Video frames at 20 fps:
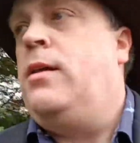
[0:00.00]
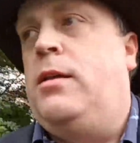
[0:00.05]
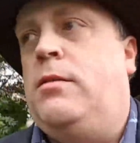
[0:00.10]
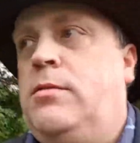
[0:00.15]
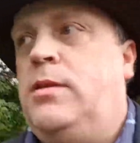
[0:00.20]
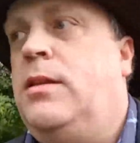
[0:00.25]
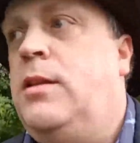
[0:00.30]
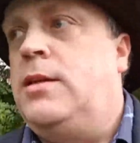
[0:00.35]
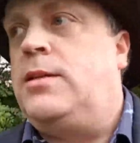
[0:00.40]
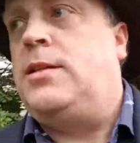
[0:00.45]

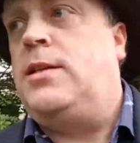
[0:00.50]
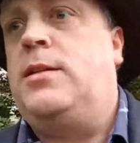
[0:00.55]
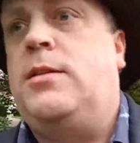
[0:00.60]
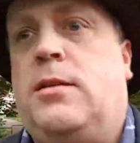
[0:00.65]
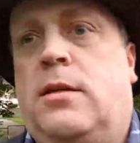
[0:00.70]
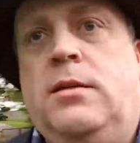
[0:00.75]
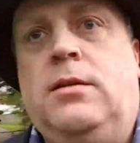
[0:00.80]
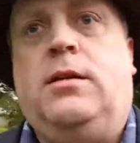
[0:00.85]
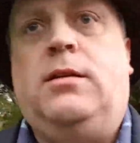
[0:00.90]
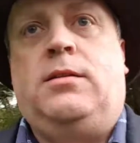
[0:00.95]
Then this
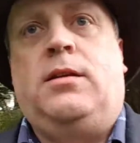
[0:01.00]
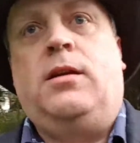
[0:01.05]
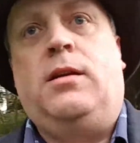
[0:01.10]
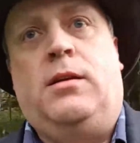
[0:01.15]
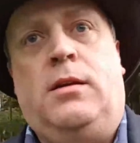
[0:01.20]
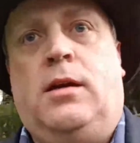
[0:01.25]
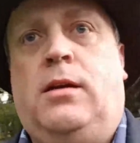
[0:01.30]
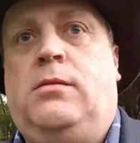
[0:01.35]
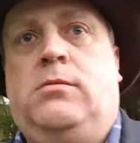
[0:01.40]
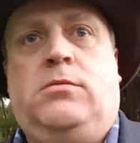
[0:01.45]
is
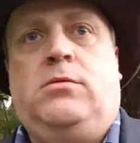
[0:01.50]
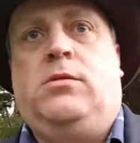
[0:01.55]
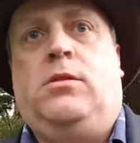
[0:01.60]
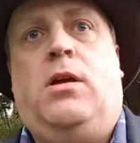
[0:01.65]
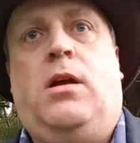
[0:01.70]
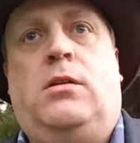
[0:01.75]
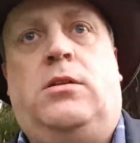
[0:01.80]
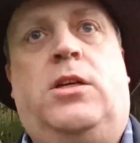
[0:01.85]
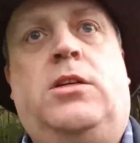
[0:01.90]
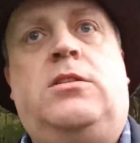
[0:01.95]

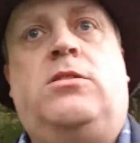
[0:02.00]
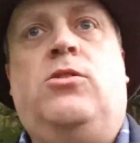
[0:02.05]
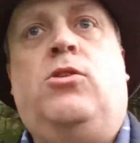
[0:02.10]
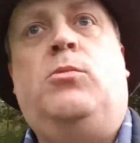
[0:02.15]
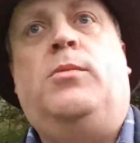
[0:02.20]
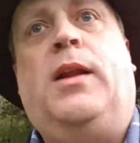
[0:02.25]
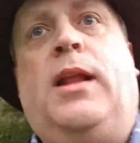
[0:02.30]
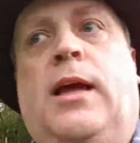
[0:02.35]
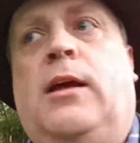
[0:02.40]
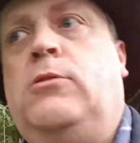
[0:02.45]
uh, just
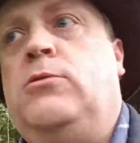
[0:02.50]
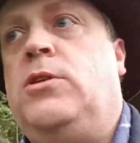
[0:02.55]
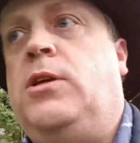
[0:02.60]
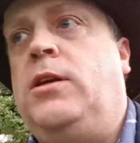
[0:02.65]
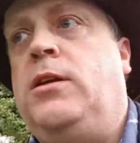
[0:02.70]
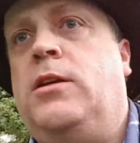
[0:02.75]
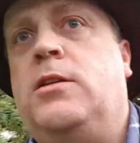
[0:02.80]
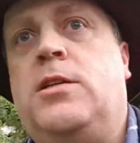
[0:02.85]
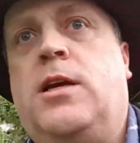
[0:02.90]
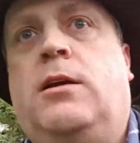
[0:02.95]
normal
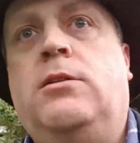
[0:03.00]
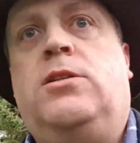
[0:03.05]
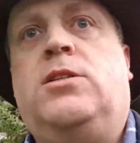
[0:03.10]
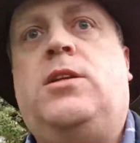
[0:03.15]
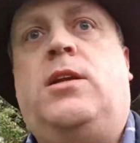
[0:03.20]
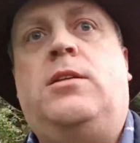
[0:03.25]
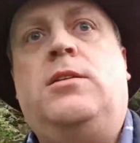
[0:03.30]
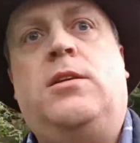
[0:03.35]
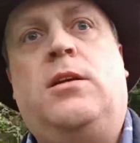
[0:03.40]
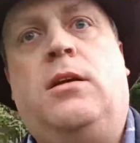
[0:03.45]
housing in the town
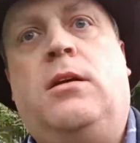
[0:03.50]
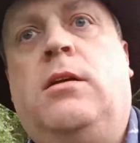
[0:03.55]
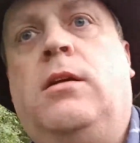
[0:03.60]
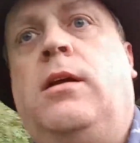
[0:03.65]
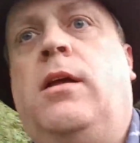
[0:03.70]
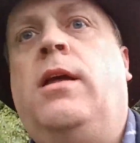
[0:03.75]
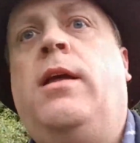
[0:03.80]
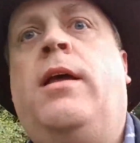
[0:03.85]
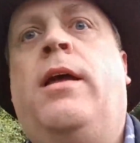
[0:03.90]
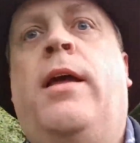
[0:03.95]
centre.
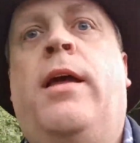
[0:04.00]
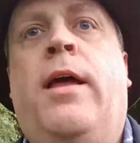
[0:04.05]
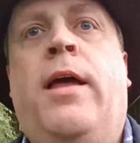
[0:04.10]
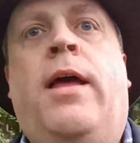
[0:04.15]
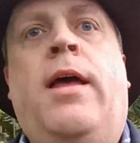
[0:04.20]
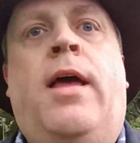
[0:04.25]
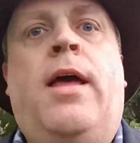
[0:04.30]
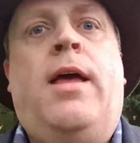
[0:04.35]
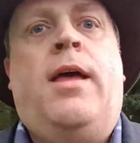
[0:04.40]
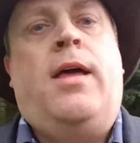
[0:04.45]

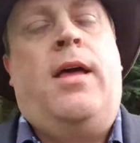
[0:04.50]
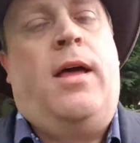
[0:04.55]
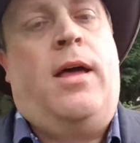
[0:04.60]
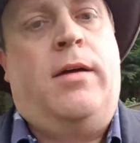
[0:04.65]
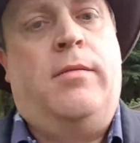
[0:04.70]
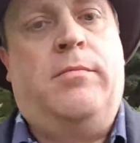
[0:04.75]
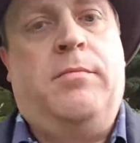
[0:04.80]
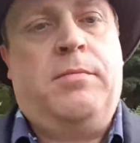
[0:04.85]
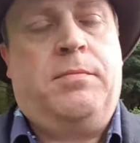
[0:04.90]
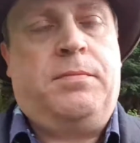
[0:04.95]

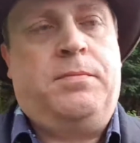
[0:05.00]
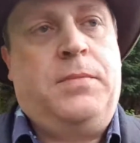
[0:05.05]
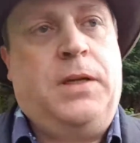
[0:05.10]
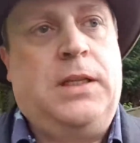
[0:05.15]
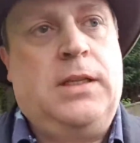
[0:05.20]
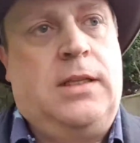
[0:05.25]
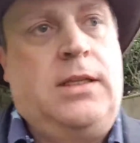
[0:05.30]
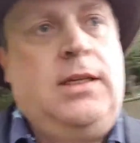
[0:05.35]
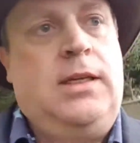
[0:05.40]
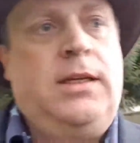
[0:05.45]
Um,
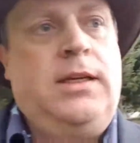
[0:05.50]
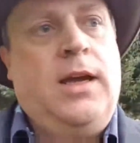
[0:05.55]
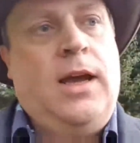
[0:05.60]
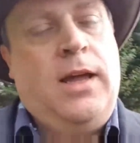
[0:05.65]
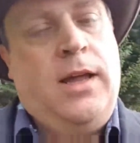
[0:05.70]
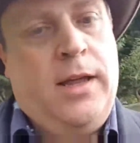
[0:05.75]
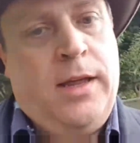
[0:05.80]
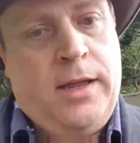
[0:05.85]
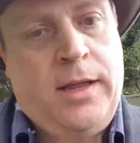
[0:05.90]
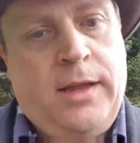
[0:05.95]
but the,
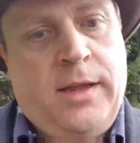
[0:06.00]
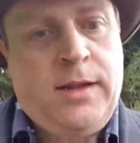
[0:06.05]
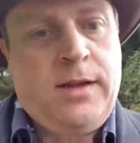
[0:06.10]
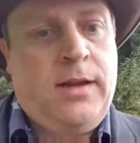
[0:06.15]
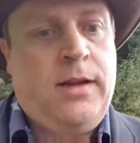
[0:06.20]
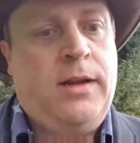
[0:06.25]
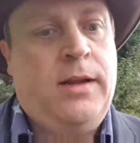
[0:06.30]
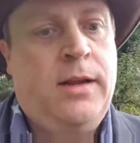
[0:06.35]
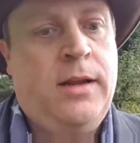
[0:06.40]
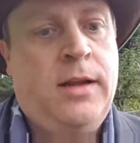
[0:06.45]

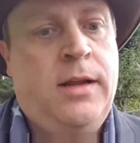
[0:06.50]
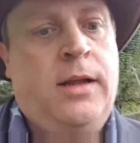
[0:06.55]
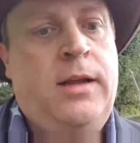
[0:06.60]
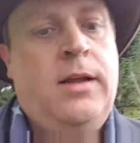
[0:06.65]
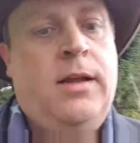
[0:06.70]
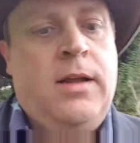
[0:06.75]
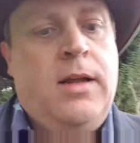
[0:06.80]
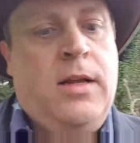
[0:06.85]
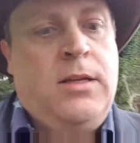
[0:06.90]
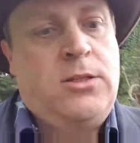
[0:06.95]

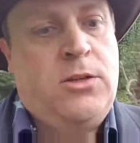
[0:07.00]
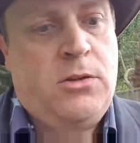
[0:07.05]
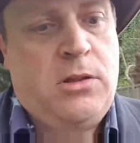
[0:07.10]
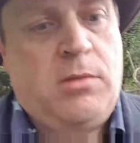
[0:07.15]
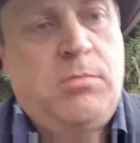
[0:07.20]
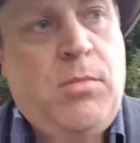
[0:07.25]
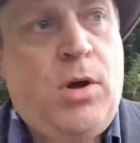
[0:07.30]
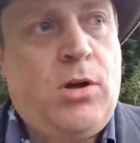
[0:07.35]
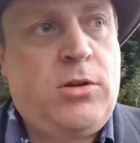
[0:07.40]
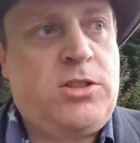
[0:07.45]
so
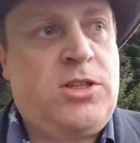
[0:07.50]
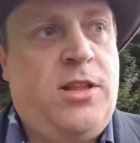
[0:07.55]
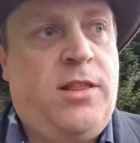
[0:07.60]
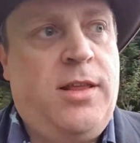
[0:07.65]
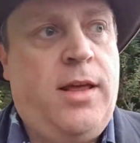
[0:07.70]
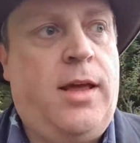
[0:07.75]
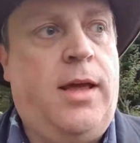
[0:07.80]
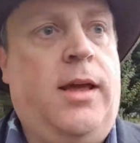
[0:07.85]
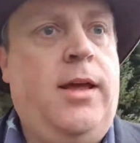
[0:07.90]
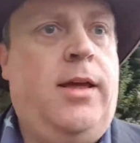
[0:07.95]
the motte
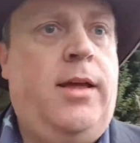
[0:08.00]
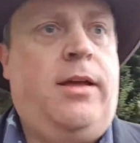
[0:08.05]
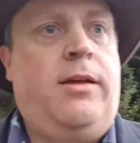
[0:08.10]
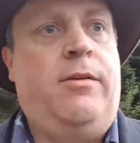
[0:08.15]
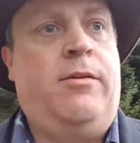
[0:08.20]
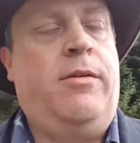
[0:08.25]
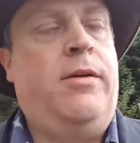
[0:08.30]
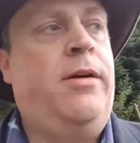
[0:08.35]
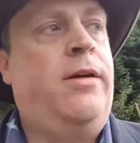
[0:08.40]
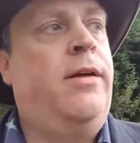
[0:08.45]
there
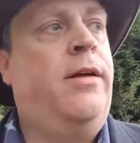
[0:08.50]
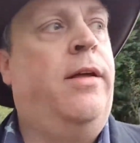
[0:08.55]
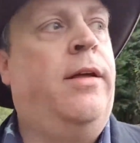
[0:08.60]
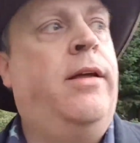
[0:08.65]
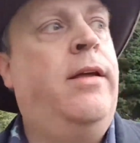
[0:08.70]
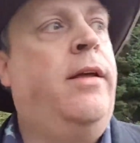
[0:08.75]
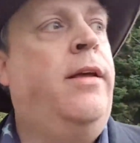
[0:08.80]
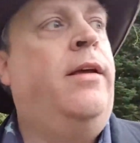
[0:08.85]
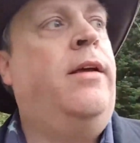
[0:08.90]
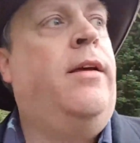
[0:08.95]

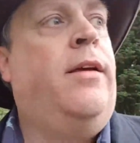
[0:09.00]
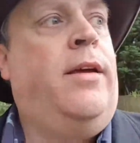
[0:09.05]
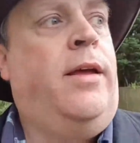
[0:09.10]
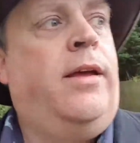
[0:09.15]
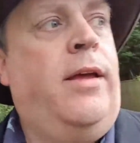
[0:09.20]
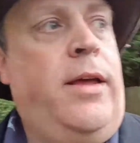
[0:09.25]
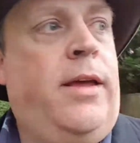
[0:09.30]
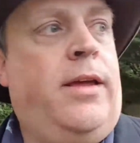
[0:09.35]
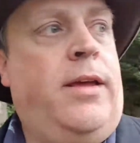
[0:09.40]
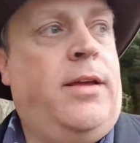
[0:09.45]

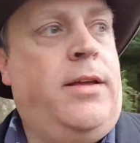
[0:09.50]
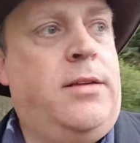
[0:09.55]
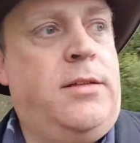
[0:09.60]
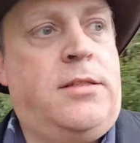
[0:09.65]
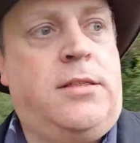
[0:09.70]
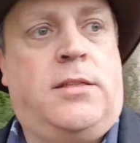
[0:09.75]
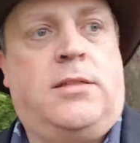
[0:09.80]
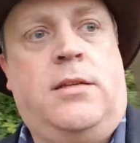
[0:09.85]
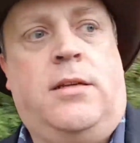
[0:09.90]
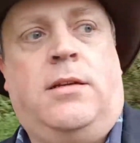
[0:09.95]

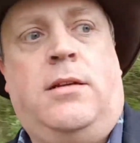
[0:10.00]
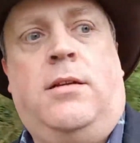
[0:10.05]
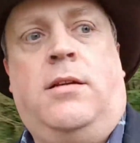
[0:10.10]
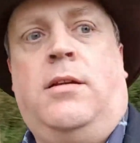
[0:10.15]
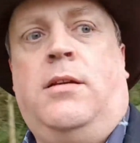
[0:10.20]
is